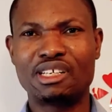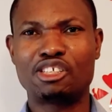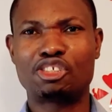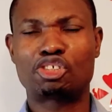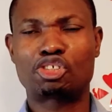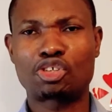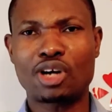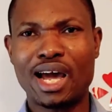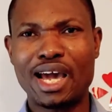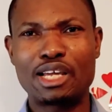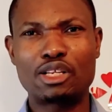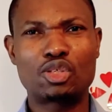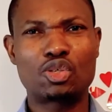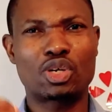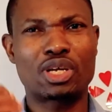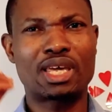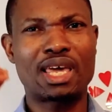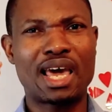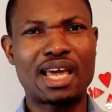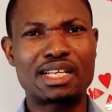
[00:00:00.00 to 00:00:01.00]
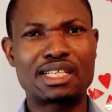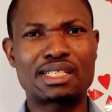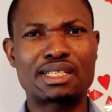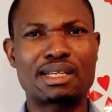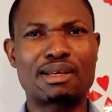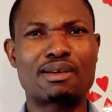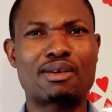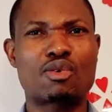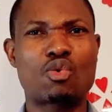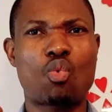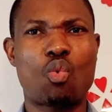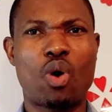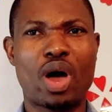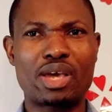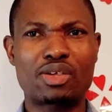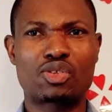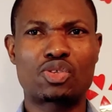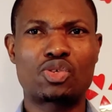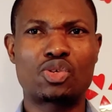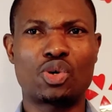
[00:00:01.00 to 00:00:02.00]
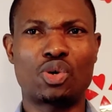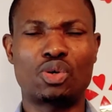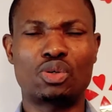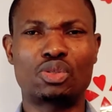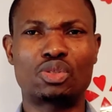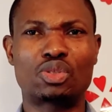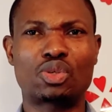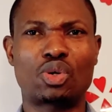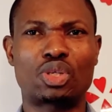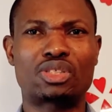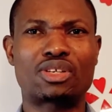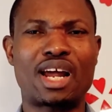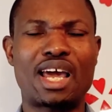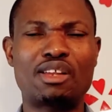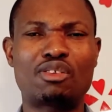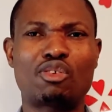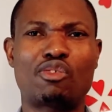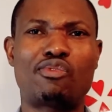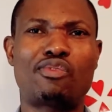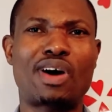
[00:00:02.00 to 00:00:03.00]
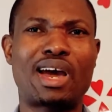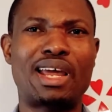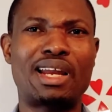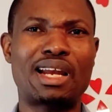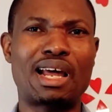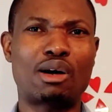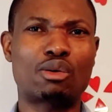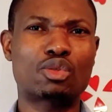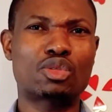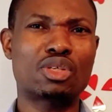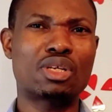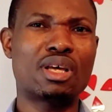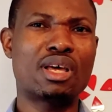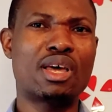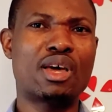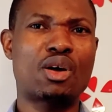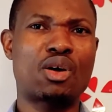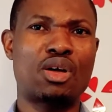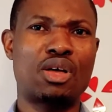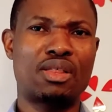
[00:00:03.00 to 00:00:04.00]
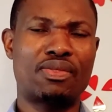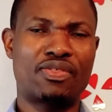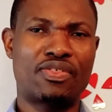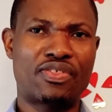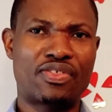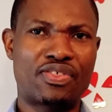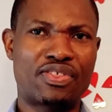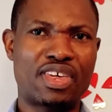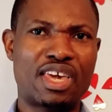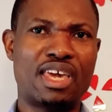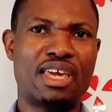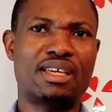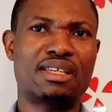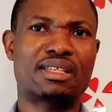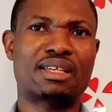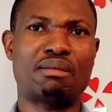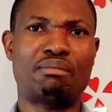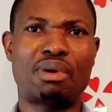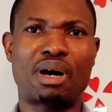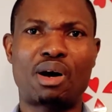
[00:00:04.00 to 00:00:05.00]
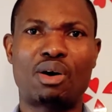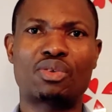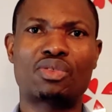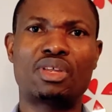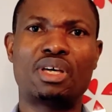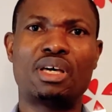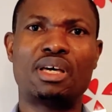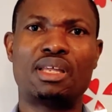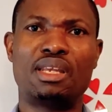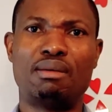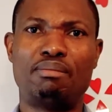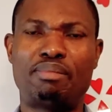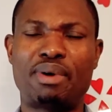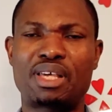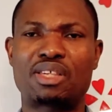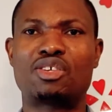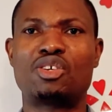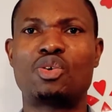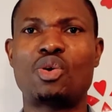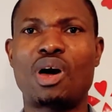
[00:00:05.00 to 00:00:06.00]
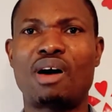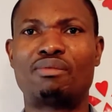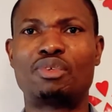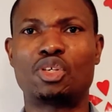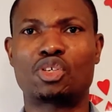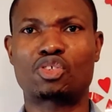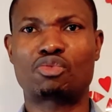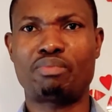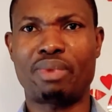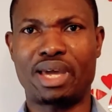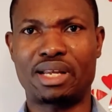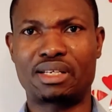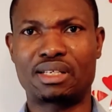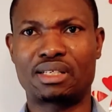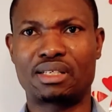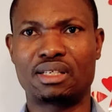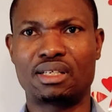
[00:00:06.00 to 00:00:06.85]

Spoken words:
Try to get questions or try to find out things about the person you have just met.